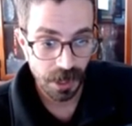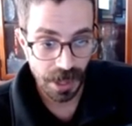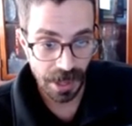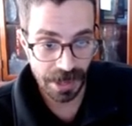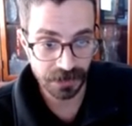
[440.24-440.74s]

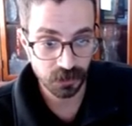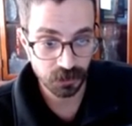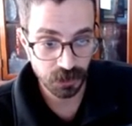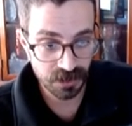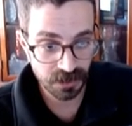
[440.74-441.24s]
And
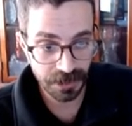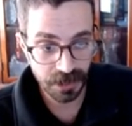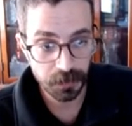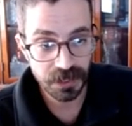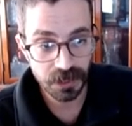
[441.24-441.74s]
just like
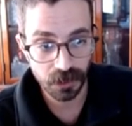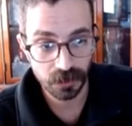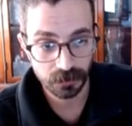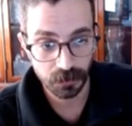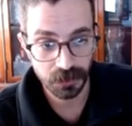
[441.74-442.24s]
up
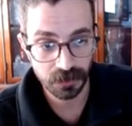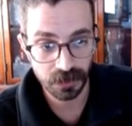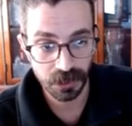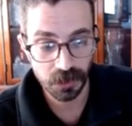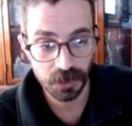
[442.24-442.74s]
here, where you
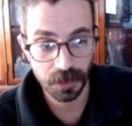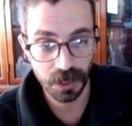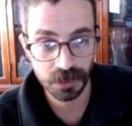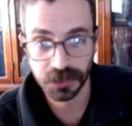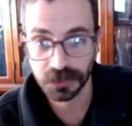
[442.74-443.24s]
click on the
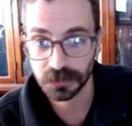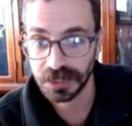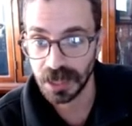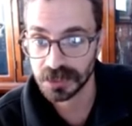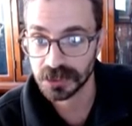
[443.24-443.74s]
button with three
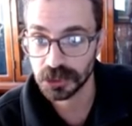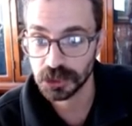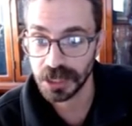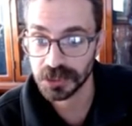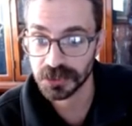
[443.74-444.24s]
dots to
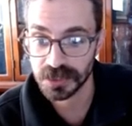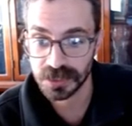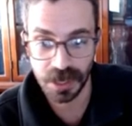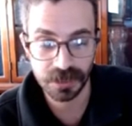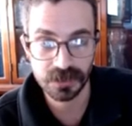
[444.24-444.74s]
change the
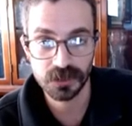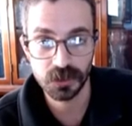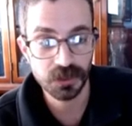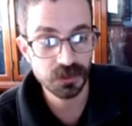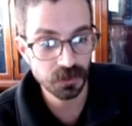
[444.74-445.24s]
settings, you
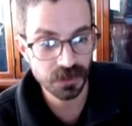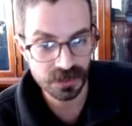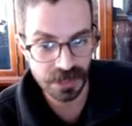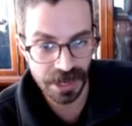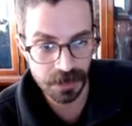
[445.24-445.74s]
can do the
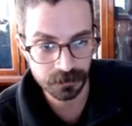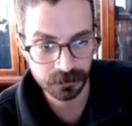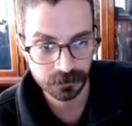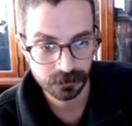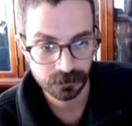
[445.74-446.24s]
same
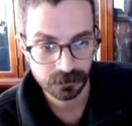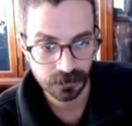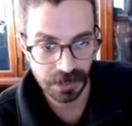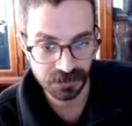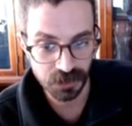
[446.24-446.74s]

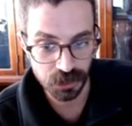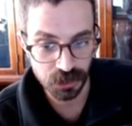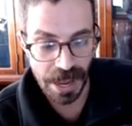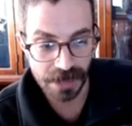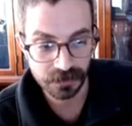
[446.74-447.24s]
in the
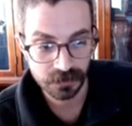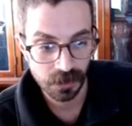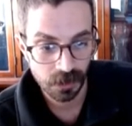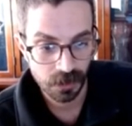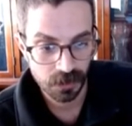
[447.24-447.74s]
chat.
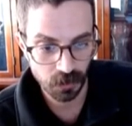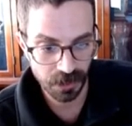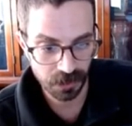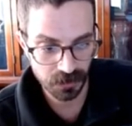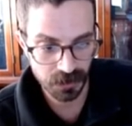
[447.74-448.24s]
So
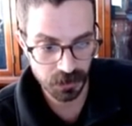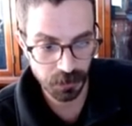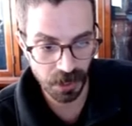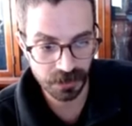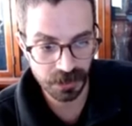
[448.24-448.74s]
there's this
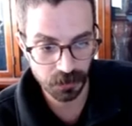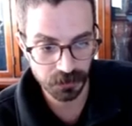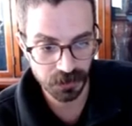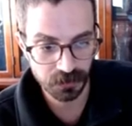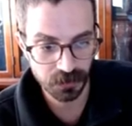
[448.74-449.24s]
button here with
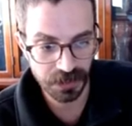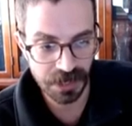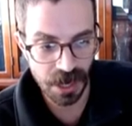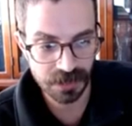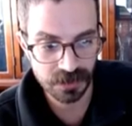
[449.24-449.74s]
the three
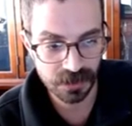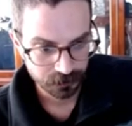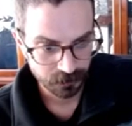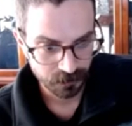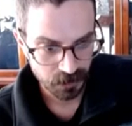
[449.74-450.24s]
dots.
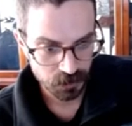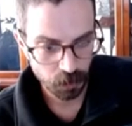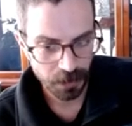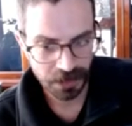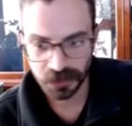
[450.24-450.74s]

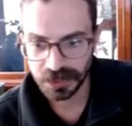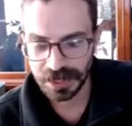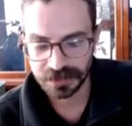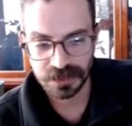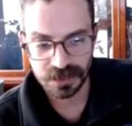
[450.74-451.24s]
So by looking
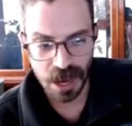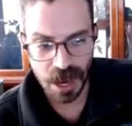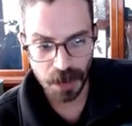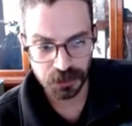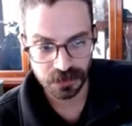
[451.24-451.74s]
at these
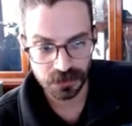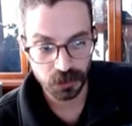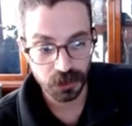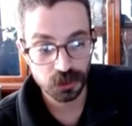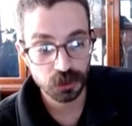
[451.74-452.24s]
options,
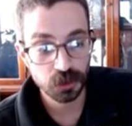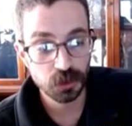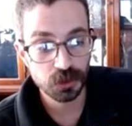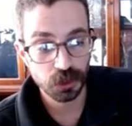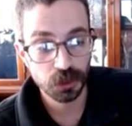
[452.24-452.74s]
you can
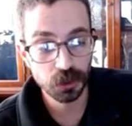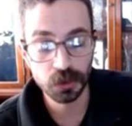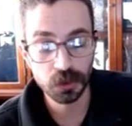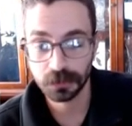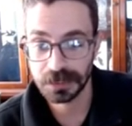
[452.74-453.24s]
choose
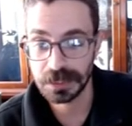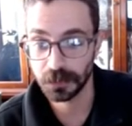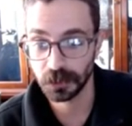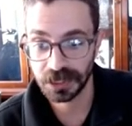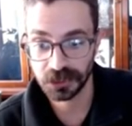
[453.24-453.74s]
who
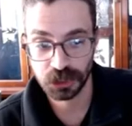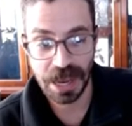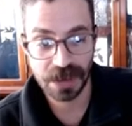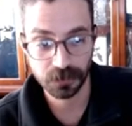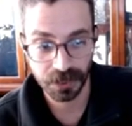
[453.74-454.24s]
people can
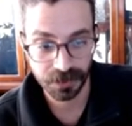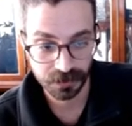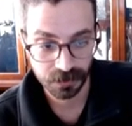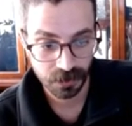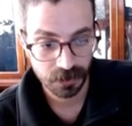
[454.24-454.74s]
chat with.
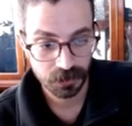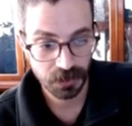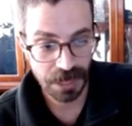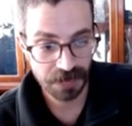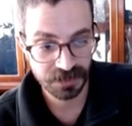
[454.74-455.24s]
You
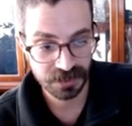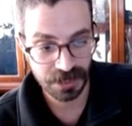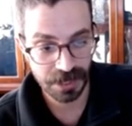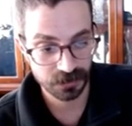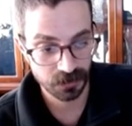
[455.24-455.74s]
can have it
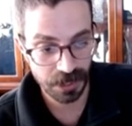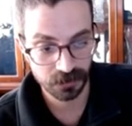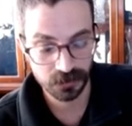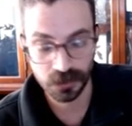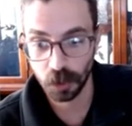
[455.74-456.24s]
set so
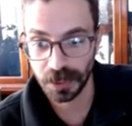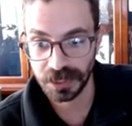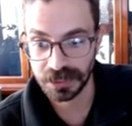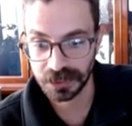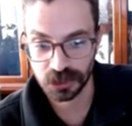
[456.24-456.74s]
that
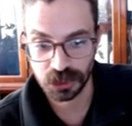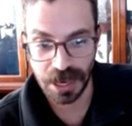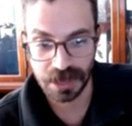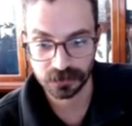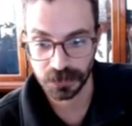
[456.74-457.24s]
nobody can
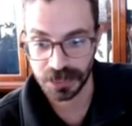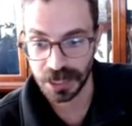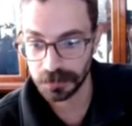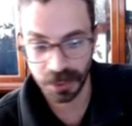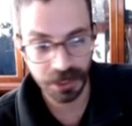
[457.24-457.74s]
chat with
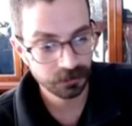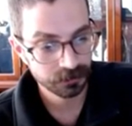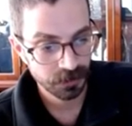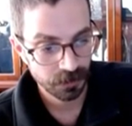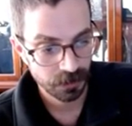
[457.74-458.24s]
anybody,
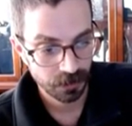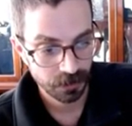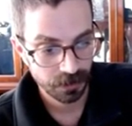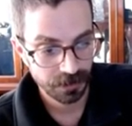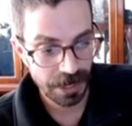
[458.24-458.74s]

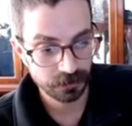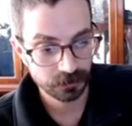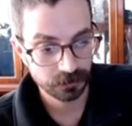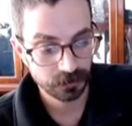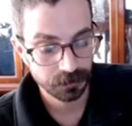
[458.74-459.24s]
that
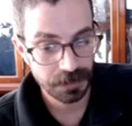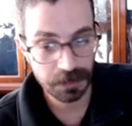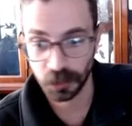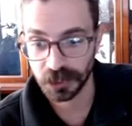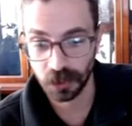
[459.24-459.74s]

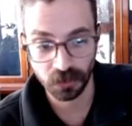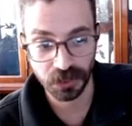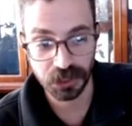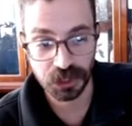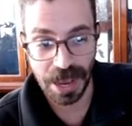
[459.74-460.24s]
people can
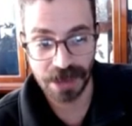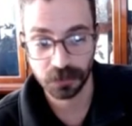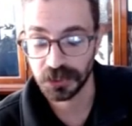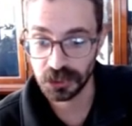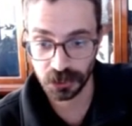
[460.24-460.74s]
only chat
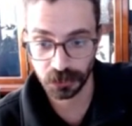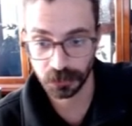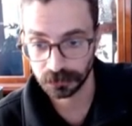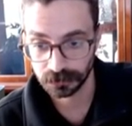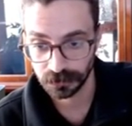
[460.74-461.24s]
with
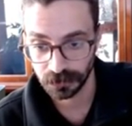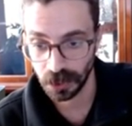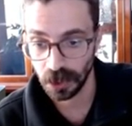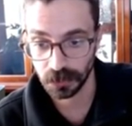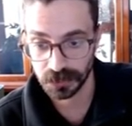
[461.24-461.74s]
you, the
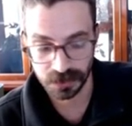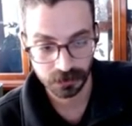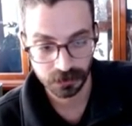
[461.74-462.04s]
host.